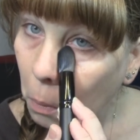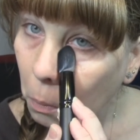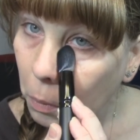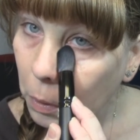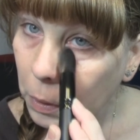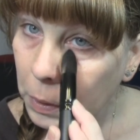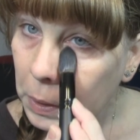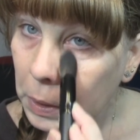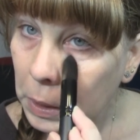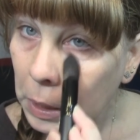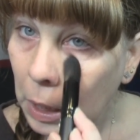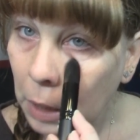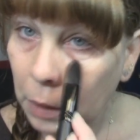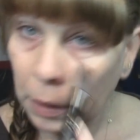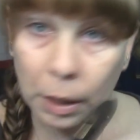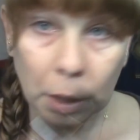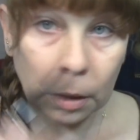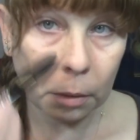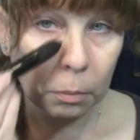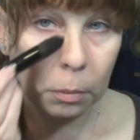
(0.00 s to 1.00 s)
we'll see how
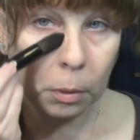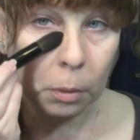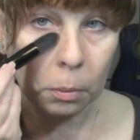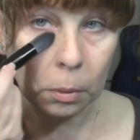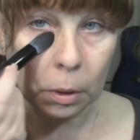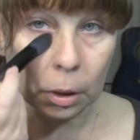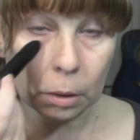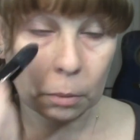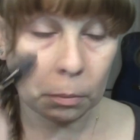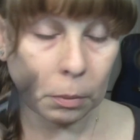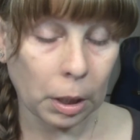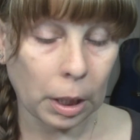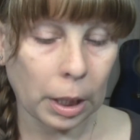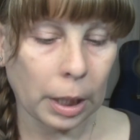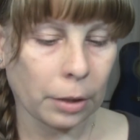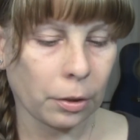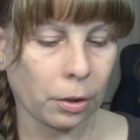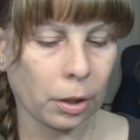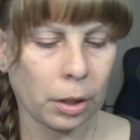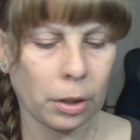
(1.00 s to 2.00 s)
that will work when I
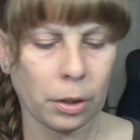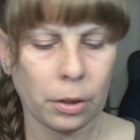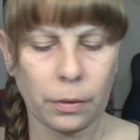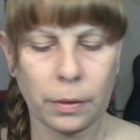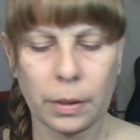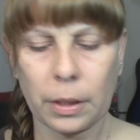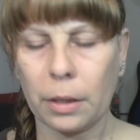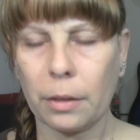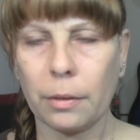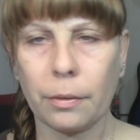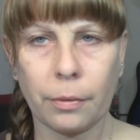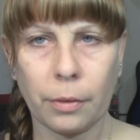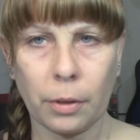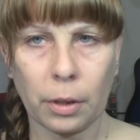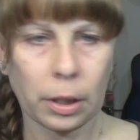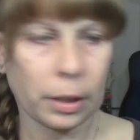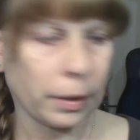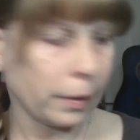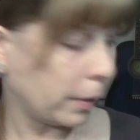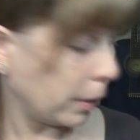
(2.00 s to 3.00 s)
actually use it
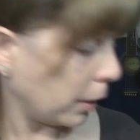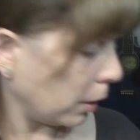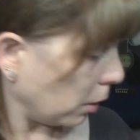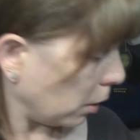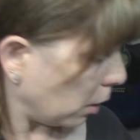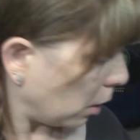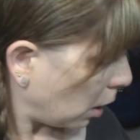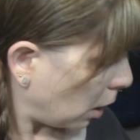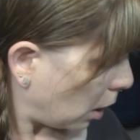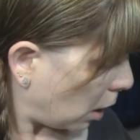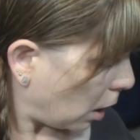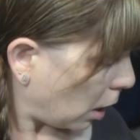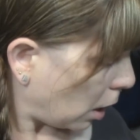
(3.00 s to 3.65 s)
for concealer.